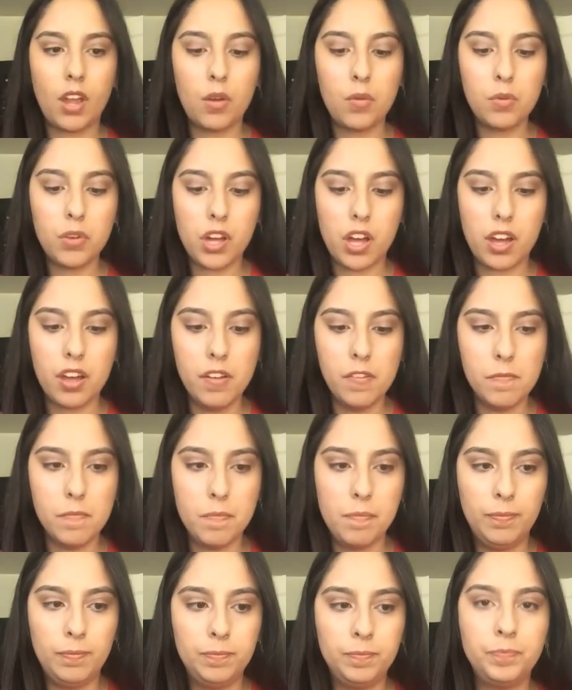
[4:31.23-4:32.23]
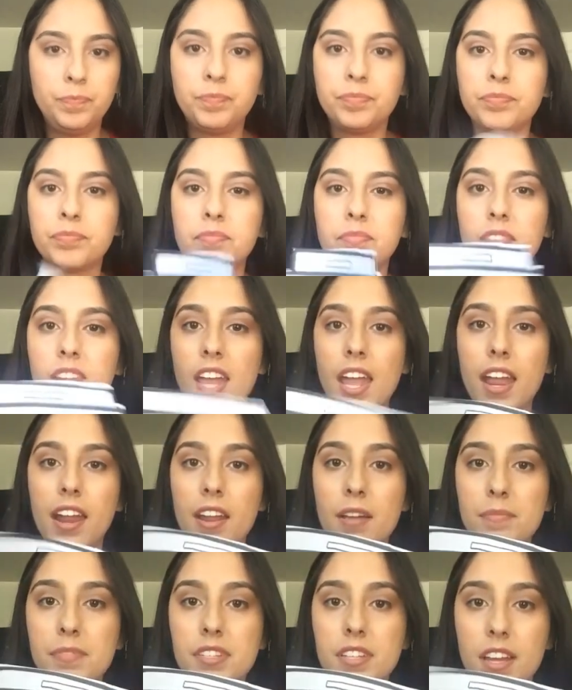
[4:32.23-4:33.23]
Okay, and
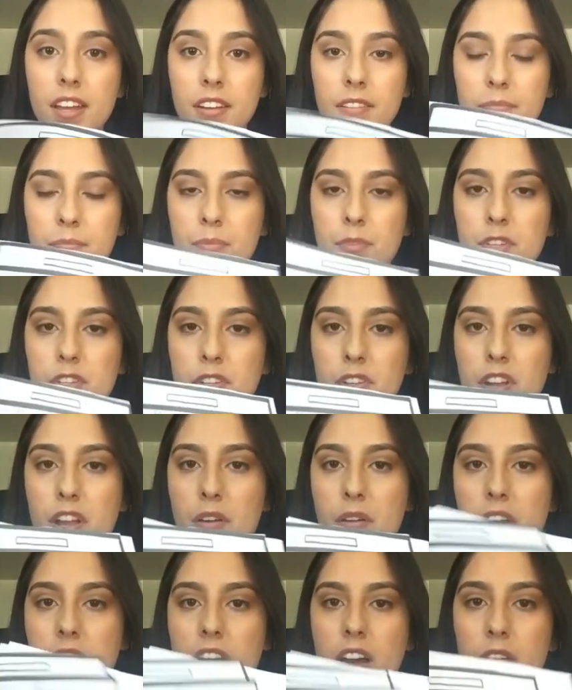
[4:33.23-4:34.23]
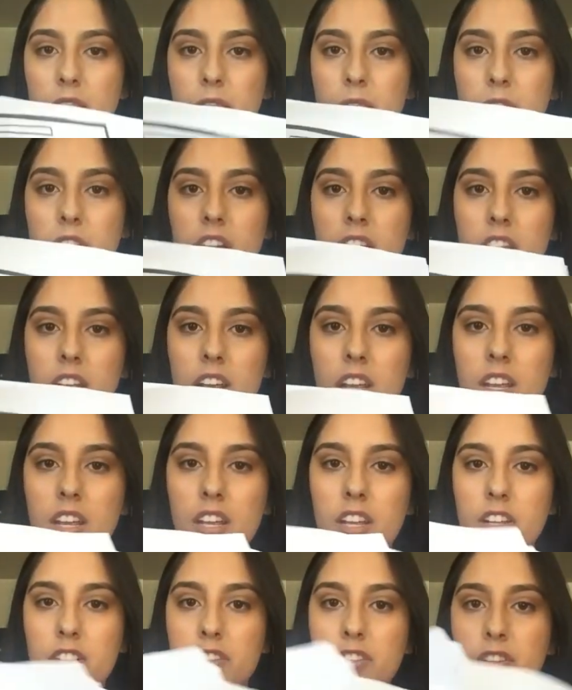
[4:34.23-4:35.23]
I'm done. So now I have 1,
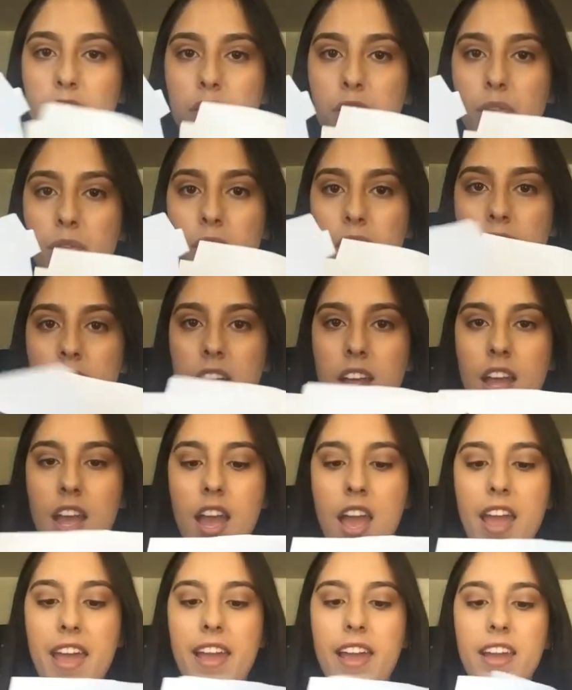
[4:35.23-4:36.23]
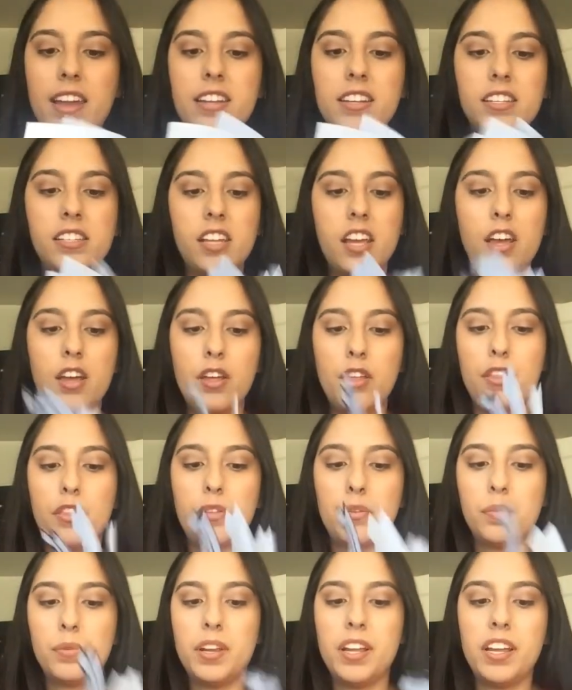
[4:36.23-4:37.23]
2, and
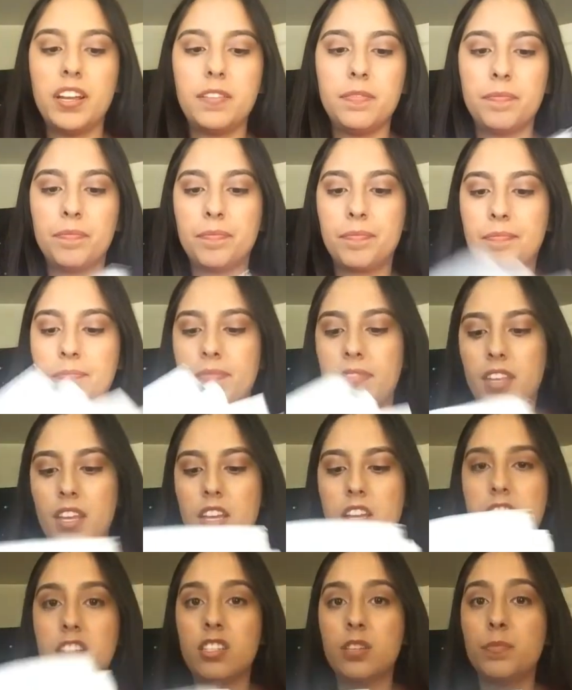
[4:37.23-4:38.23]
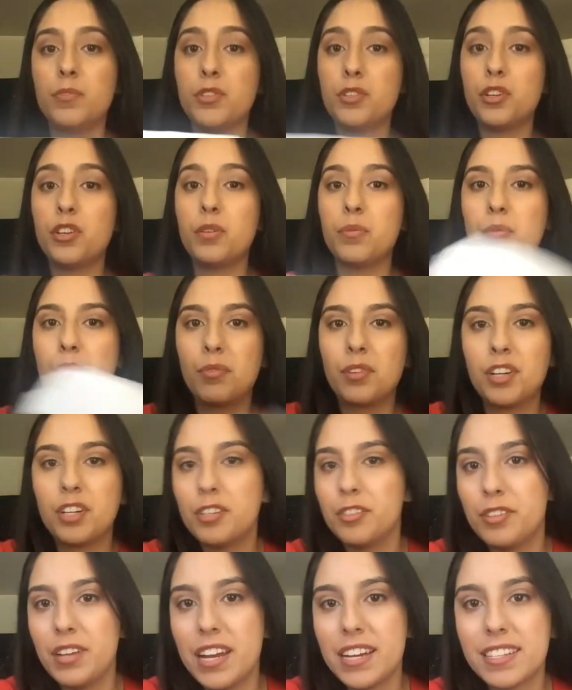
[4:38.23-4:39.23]
3. So I'm going to show you what we're going
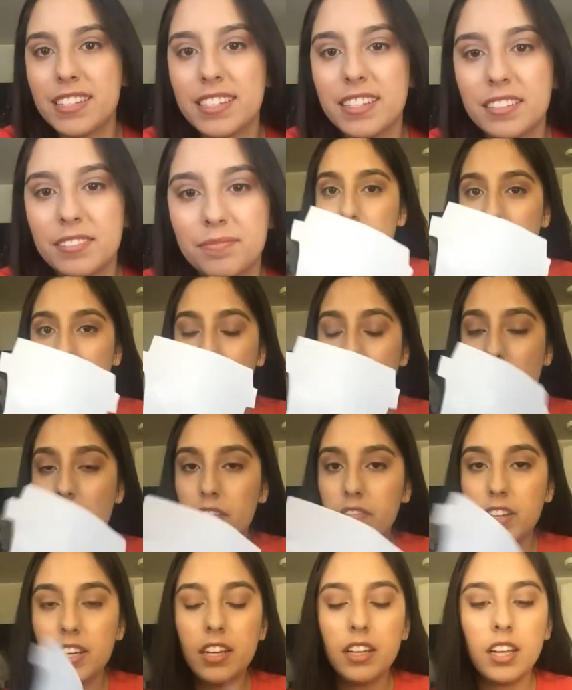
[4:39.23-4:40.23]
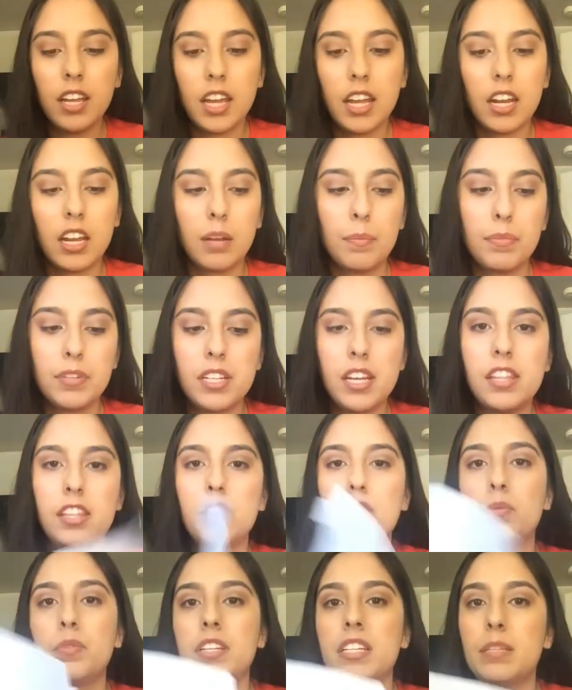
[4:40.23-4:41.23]
to do next. My coffee, and I pretend
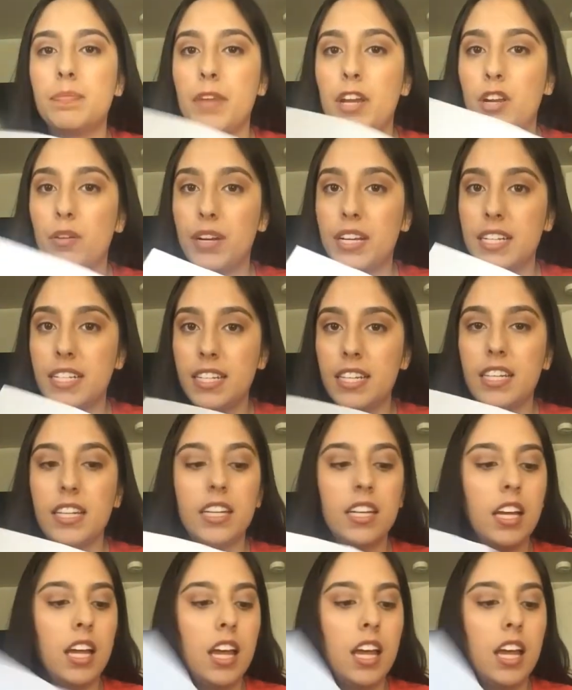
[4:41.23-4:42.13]
this one is my green tea,